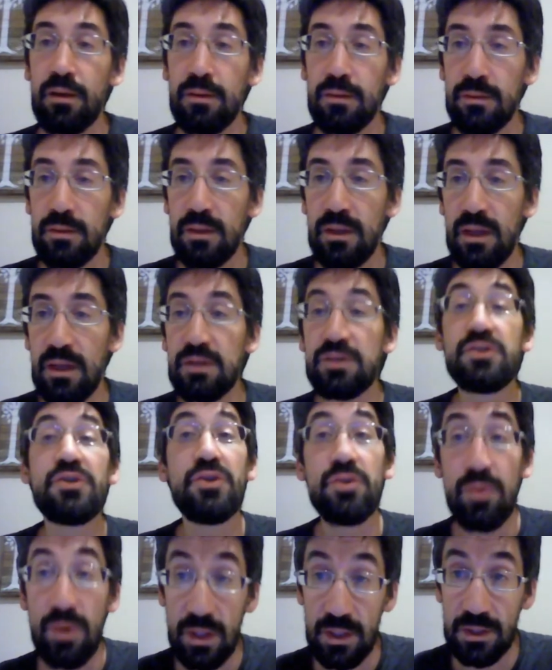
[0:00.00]
in
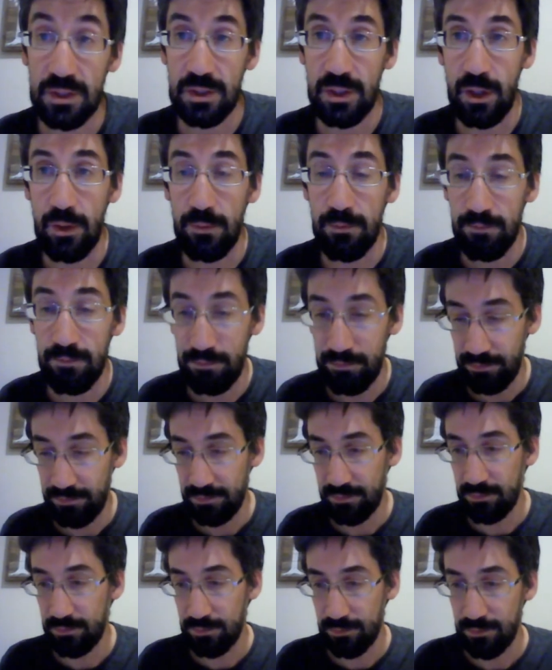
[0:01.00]
doing so,
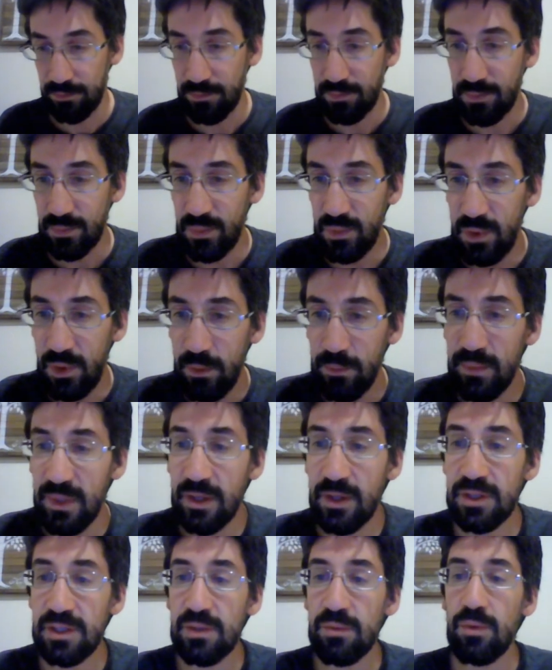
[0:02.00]

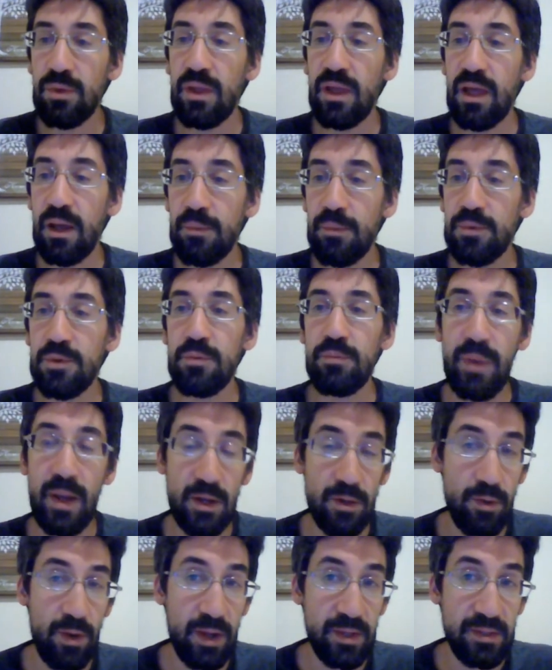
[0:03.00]
because it will help you
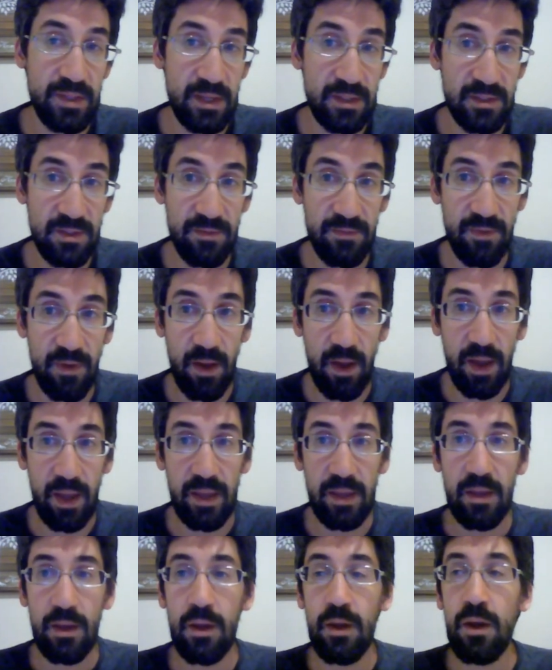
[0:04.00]
better identify
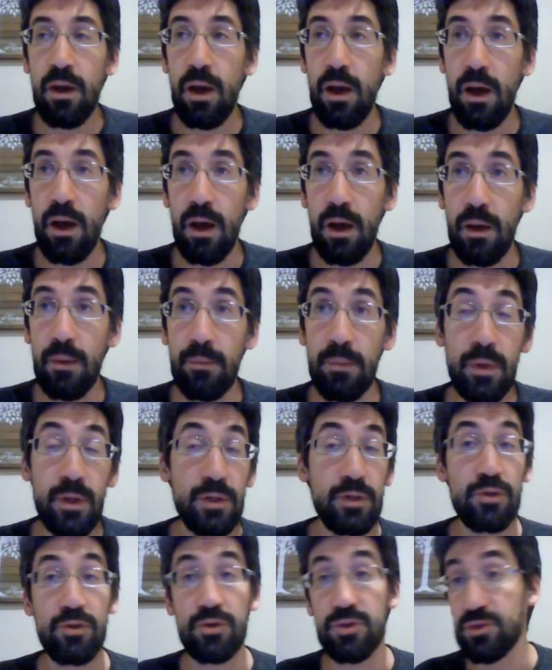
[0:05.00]

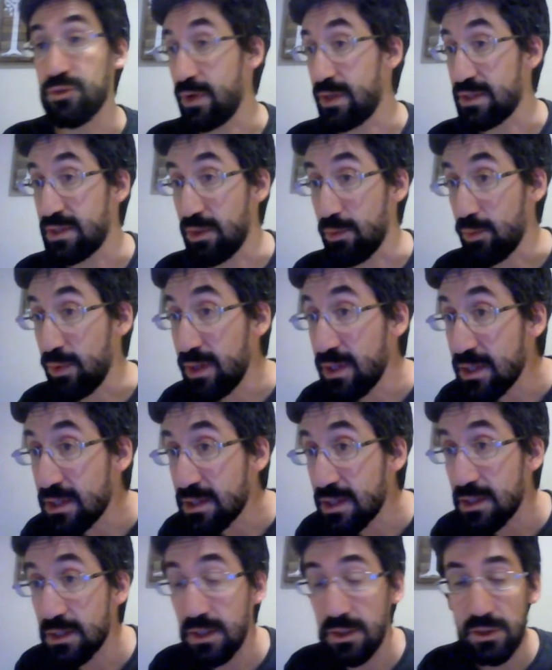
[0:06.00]
your strengths and
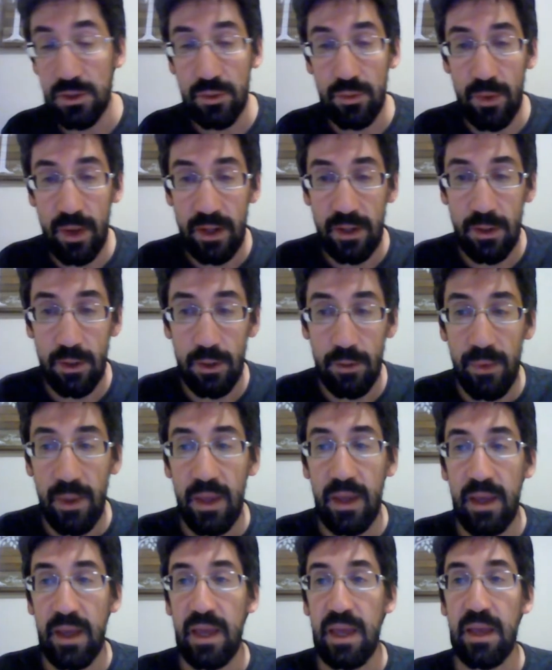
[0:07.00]
weaknesses as a writer.
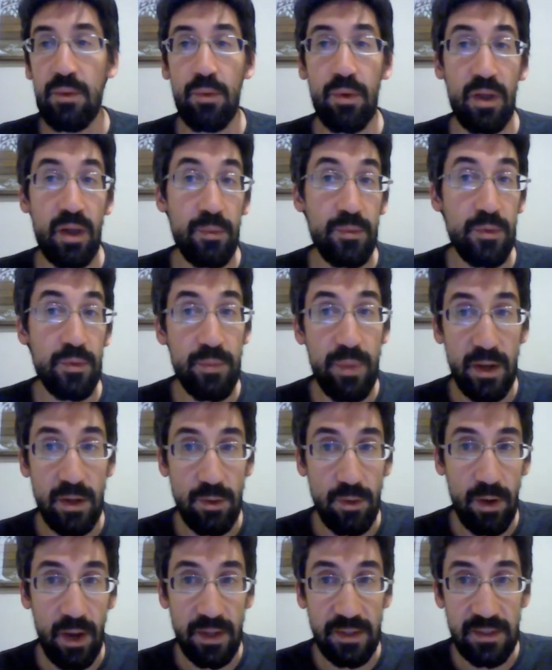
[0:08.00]
It will help you
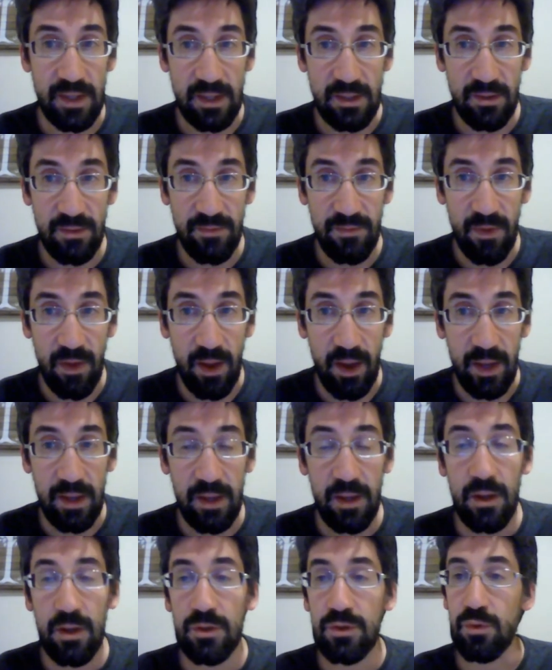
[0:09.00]
better identify
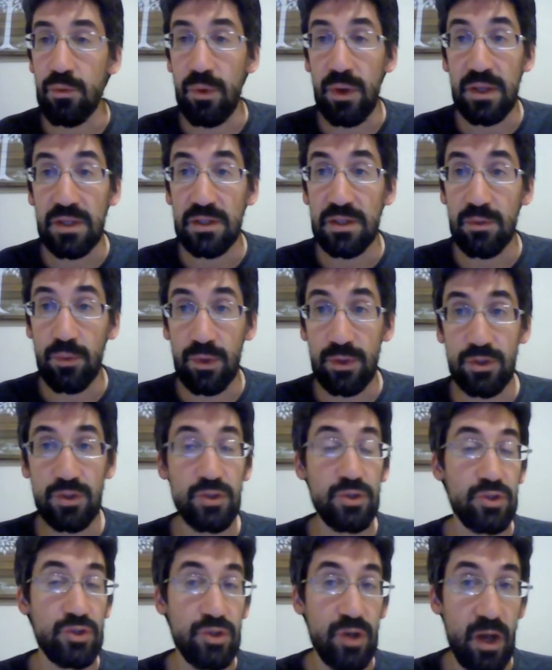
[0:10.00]
the ways in which
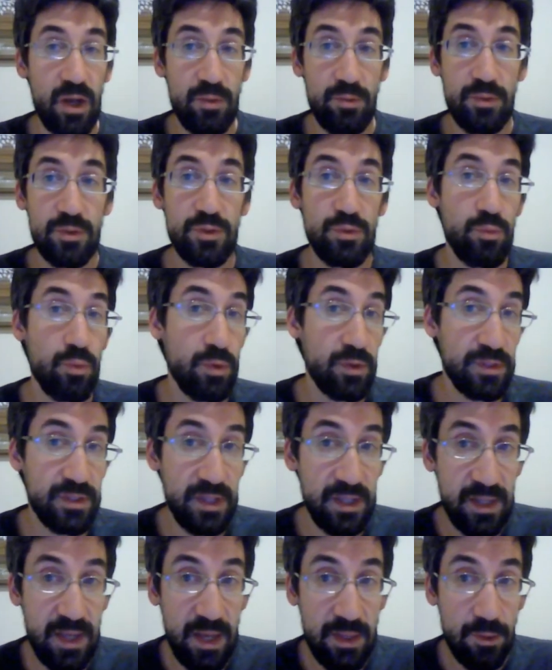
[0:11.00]
genres work
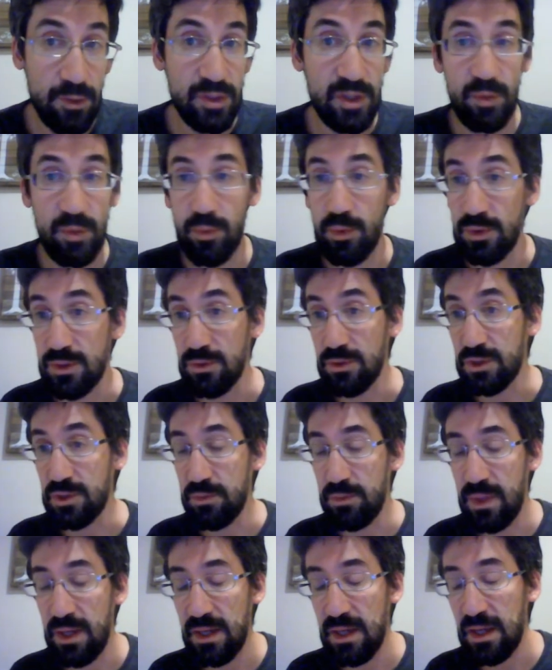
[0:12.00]
together to produce
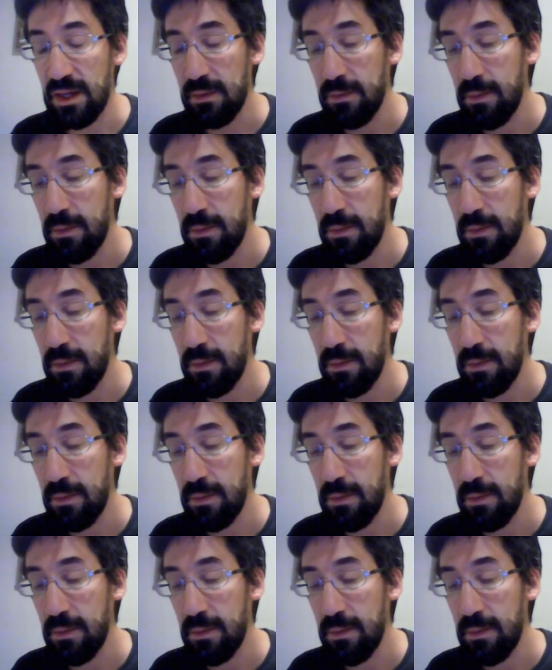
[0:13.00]
meaning.